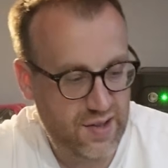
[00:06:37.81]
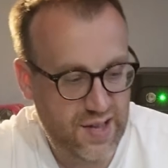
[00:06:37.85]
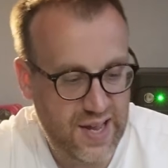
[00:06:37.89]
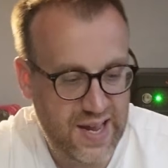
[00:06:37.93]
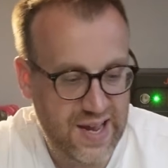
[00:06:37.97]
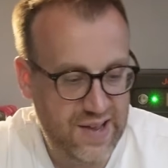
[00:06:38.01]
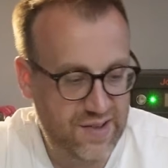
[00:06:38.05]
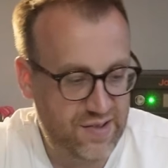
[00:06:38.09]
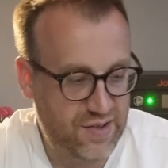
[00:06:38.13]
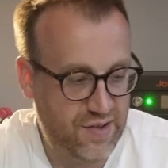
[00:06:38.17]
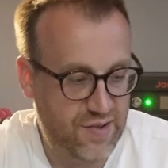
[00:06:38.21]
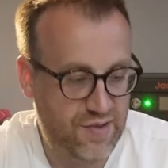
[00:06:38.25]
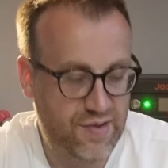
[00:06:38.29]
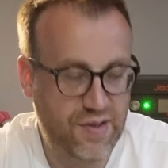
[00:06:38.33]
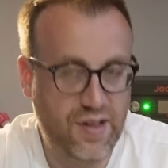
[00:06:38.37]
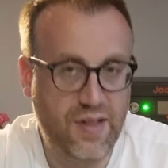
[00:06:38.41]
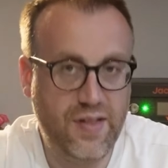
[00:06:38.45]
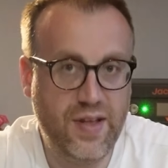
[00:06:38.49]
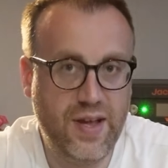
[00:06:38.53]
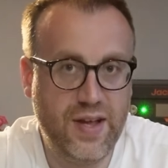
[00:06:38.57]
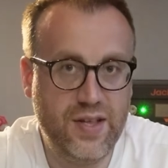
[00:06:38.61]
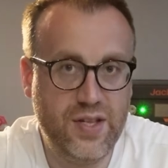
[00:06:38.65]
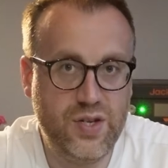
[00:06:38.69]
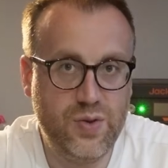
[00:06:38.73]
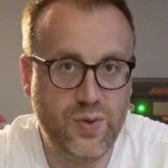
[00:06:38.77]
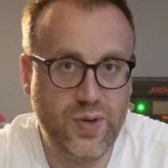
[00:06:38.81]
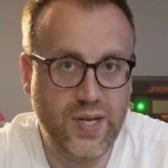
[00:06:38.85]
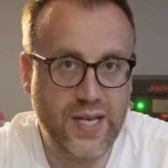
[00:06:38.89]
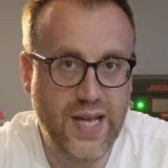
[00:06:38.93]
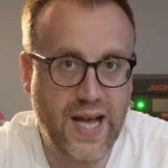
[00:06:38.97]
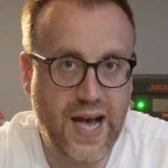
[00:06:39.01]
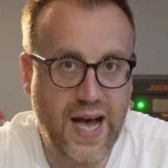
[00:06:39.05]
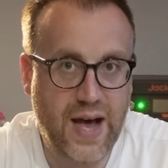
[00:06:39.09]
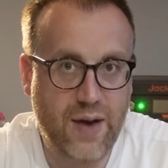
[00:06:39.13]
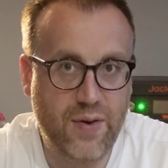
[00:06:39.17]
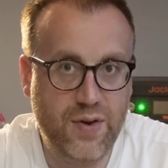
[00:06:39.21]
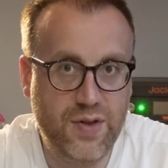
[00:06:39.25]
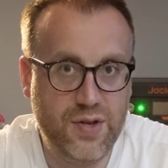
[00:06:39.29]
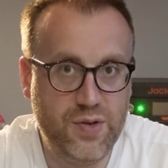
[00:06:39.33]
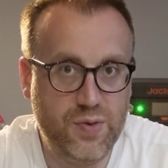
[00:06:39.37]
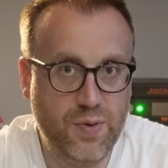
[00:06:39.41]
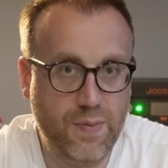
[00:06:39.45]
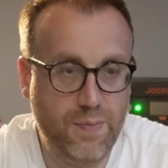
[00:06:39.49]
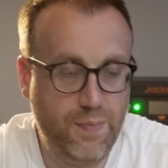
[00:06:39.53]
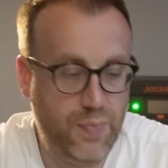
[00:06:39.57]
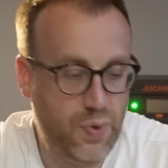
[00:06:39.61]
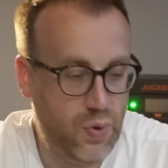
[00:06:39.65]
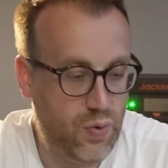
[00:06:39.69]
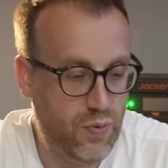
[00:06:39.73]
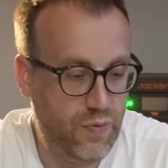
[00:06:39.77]
easily slot that into a car, into
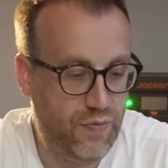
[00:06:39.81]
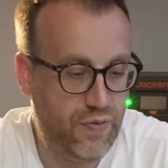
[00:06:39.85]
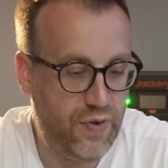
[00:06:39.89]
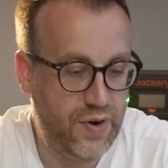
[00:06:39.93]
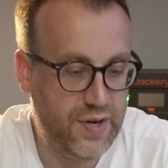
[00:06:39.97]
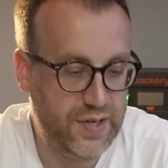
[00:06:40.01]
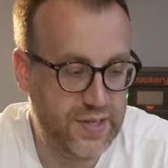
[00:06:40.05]
a boot for